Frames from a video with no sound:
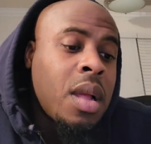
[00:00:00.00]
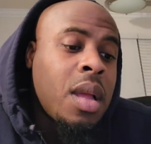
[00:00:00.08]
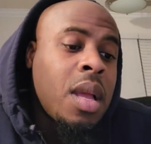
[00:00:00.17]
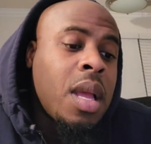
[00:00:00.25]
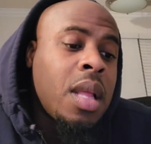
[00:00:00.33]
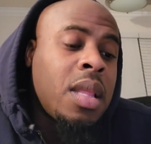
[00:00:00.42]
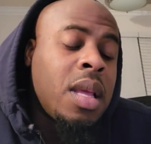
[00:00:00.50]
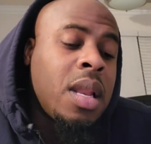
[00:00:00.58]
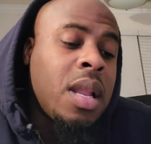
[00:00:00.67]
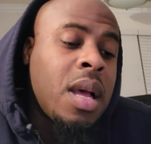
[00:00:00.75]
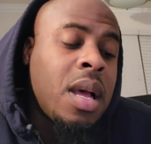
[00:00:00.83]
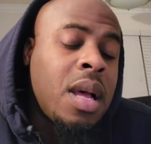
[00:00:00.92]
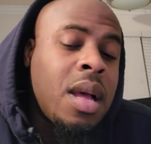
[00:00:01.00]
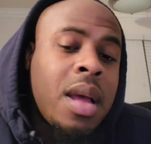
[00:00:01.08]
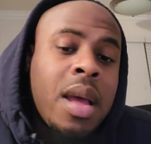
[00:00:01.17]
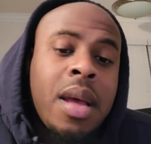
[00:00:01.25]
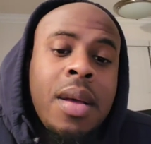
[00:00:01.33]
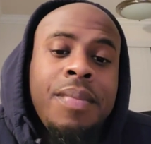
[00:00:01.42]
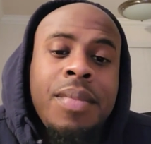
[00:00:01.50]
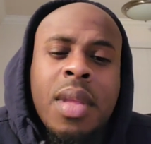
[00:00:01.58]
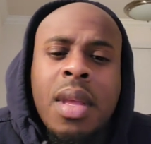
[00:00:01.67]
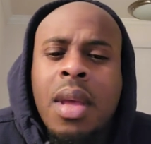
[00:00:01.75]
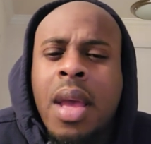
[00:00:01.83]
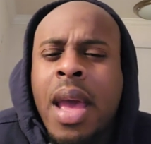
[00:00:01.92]
And then
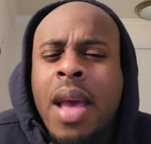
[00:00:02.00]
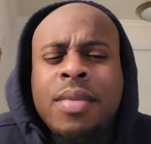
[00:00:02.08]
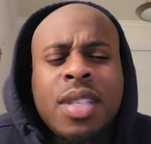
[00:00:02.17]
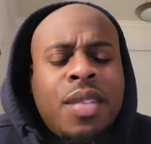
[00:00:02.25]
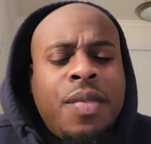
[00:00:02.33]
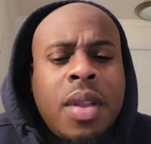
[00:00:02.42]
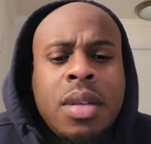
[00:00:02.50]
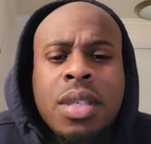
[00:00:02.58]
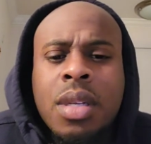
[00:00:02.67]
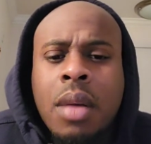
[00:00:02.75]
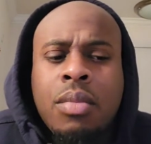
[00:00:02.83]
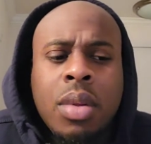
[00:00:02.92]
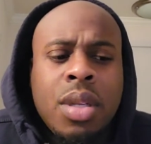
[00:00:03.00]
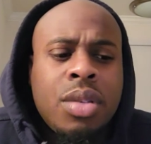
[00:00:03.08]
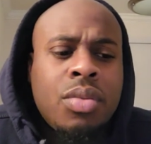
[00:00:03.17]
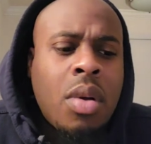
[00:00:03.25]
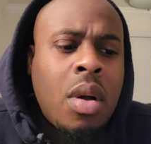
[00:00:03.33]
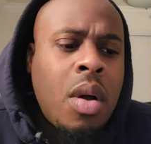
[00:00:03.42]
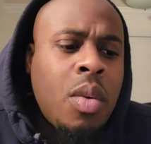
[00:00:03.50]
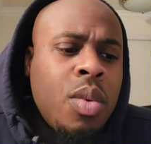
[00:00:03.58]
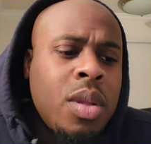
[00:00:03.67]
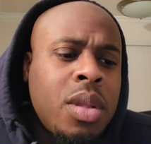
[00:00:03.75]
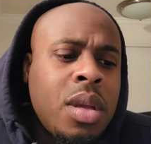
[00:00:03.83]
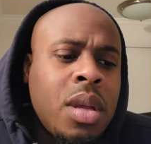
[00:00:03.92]
Av just finished up really strong
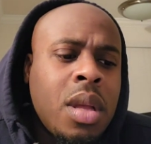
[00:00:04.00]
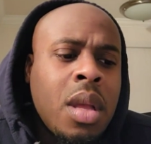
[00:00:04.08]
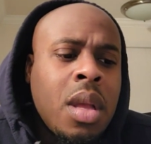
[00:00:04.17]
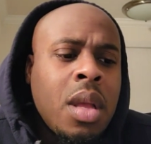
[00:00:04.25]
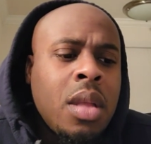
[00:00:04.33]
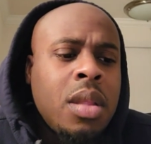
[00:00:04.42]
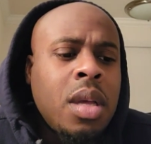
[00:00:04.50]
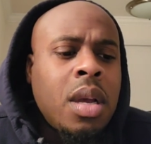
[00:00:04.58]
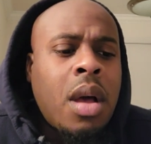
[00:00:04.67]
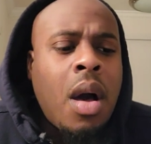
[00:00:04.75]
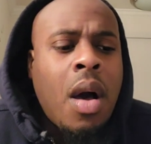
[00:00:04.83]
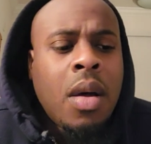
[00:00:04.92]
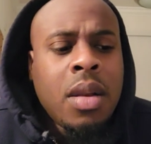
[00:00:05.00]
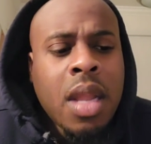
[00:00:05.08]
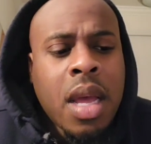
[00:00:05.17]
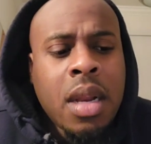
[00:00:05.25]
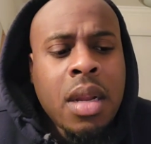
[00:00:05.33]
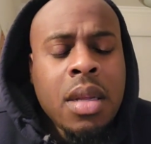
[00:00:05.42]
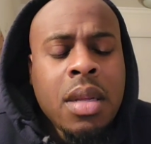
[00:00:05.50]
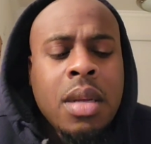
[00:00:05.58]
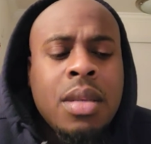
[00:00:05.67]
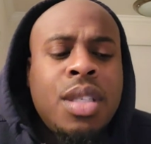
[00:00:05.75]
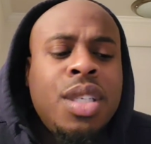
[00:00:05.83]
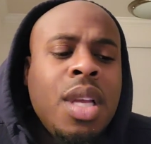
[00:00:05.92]
with the gone letter.
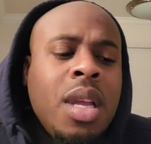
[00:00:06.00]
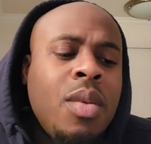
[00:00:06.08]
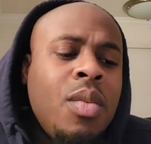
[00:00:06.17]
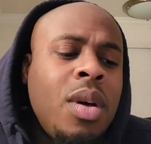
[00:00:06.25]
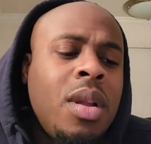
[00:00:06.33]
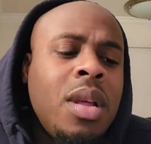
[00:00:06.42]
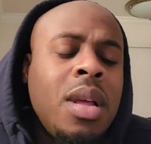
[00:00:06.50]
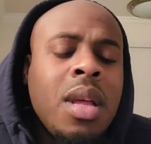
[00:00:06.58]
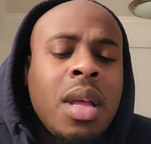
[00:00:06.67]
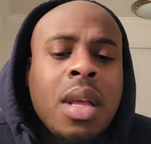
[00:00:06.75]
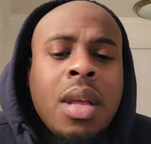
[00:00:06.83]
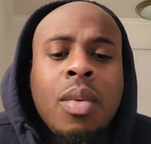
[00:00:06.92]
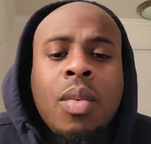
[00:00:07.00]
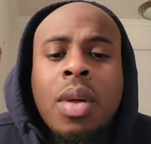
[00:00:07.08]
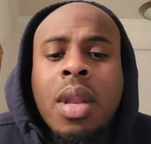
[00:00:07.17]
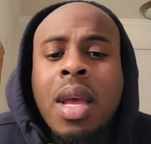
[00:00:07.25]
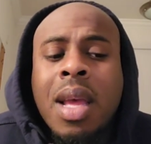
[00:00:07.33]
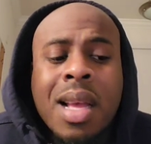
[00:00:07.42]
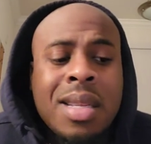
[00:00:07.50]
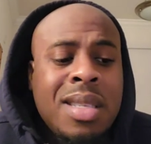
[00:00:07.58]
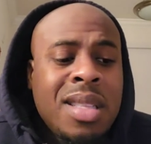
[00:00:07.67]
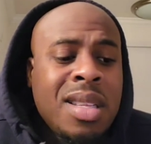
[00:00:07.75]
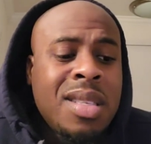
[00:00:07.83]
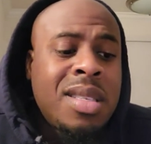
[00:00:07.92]
Your chick wanna S
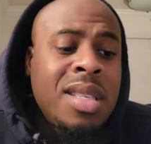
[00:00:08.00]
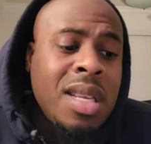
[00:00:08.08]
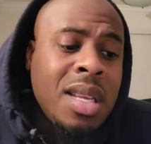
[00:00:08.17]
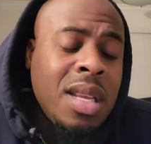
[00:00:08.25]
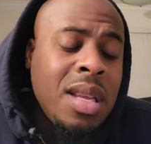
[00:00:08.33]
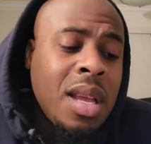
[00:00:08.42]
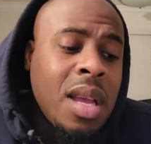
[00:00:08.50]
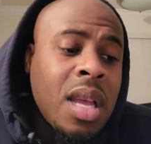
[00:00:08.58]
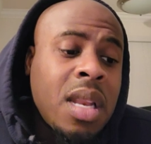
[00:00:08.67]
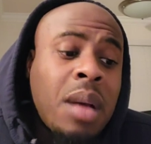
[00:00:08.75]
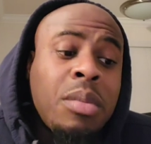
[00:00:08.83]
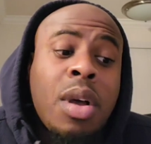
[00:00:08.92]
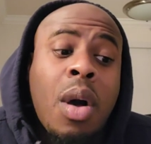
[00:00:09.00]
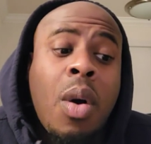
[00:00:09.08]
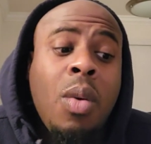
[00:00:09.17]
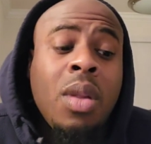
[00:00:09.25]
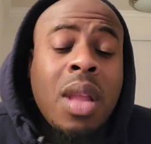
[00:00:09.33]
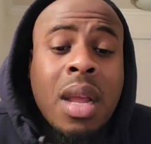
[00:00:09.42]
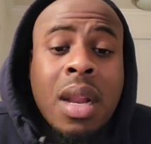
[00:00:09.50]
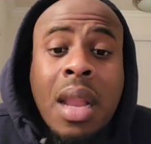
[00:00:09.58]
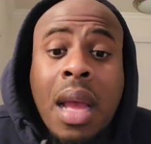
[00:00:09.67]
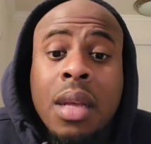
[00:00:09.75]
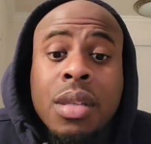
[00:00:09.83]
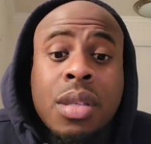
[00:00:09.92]
this D, and I'm gone letter
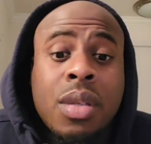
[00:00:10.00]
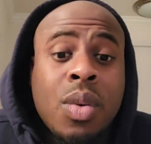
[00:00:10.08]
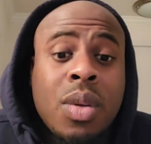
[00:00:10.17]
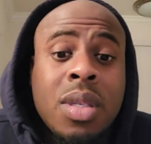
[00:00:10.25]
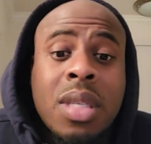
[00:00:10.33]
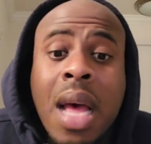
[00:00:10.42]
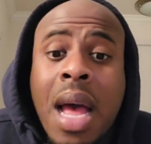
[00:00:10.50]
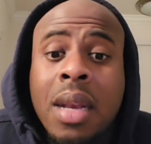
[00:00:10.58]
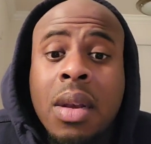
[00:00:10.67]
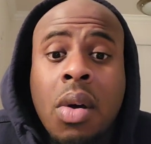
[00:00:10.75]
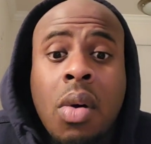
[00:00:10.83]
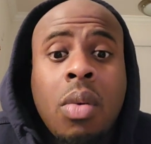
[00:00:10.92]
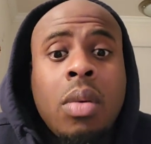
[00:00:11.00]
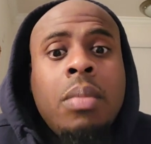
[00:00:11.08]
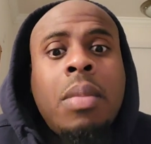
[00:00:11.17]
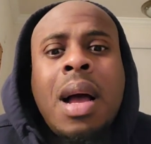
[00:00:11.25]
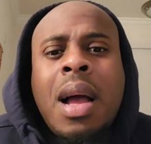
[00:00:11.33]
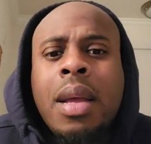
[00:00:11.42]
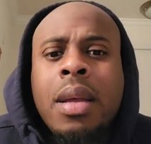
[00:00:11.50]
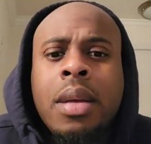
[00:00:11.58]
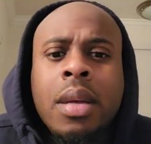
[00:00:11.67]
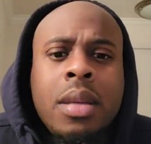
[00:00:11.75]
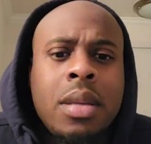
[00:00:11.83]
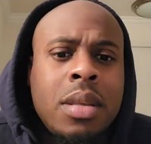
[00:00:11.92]
like a suicide note. My
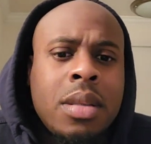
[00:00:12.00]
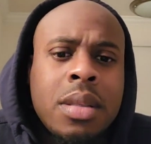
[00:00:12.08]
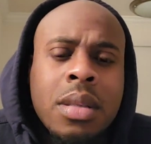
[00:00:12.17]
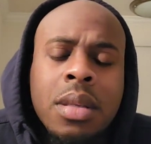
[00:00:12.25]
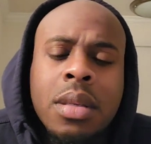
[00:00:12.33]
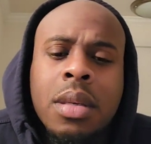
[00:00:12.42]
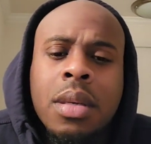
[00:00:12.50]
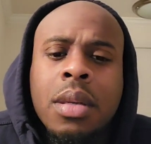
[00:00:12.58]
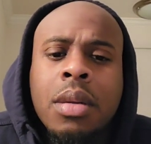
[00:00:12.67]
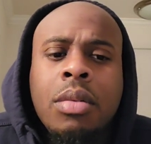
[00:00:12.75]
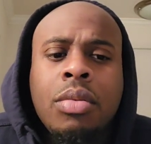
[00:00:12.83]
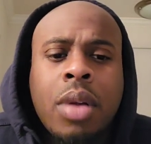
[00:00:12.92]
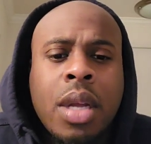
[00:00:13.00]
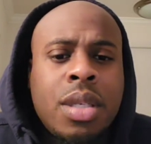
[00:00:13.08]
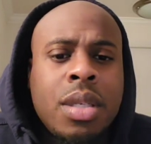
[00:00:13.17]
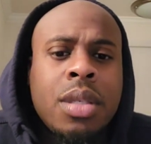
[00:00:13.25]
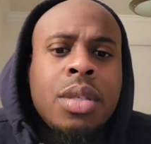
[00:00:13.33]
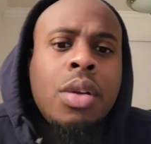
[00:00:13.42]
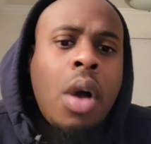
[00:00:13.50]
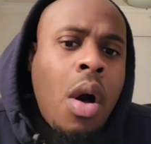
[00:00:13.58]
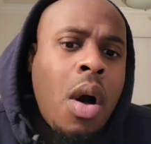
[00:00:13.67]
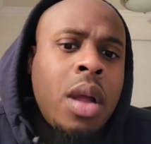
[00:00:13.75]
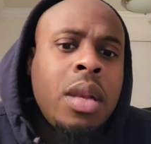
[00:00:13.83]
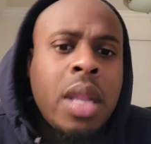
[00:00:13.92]
goodness, good gracious,
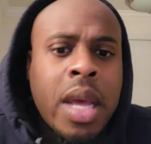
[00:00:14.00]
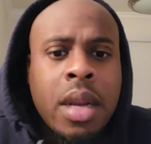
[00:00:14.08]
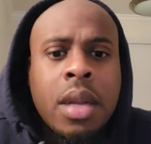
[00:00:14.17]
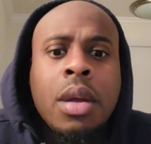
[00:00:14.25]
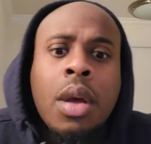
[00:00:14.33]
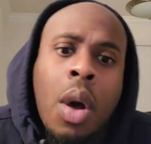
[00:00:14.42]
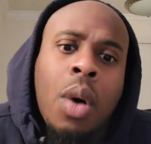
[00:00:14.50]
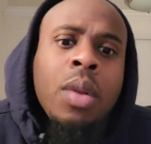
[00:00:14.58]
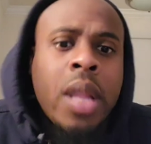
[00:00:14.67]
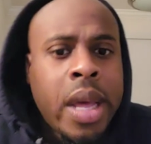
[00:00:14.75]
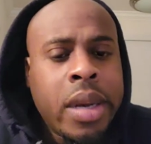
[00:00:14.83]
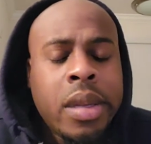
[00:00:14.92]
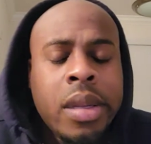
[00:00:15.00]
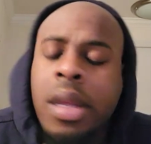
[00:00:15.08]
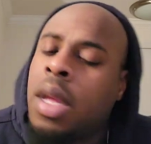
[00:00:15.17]
gone letter.